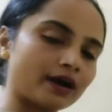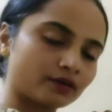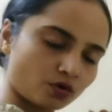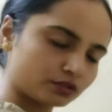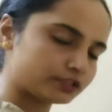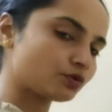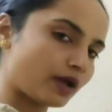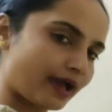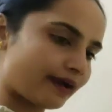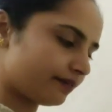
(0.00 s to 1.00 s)
also
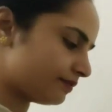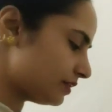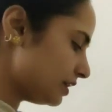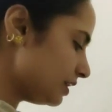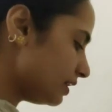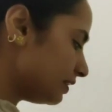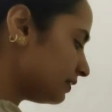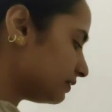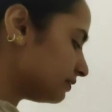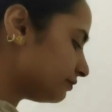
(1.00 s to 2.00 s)
have
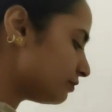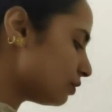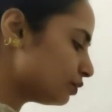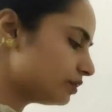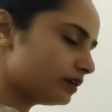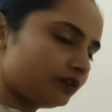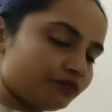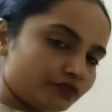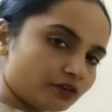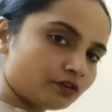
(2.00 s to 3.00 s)
four
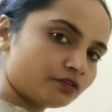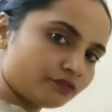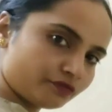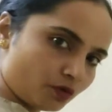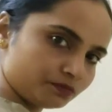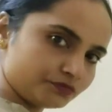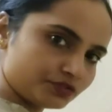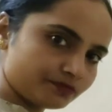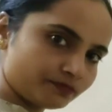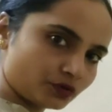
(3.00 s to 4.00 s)
different forms.
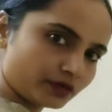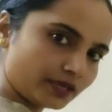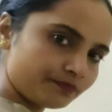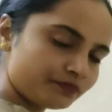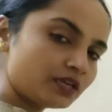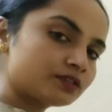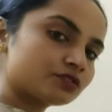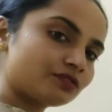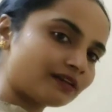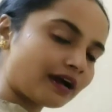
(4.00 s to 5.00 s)
Okay, so
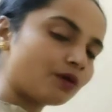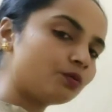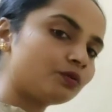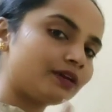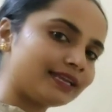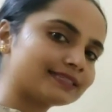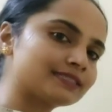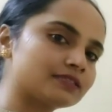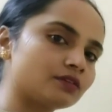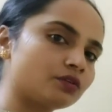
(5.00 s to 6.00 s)
now
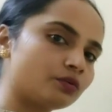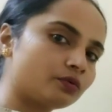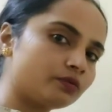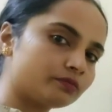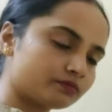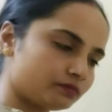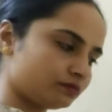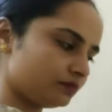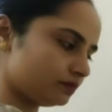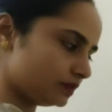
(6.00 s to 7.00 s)
let's
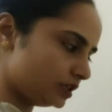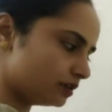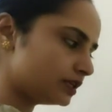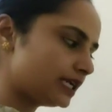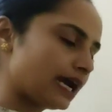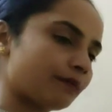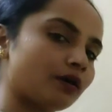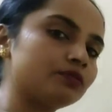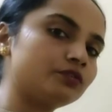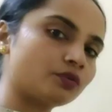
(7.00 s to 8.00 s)
learn
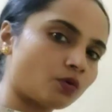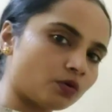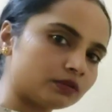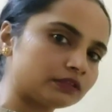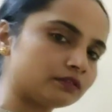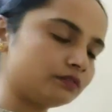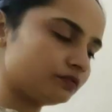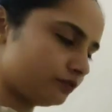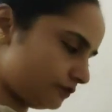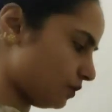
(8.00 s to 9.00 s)
about all the
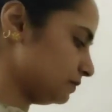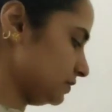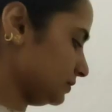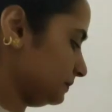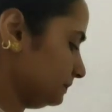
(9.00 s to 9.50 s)
forms.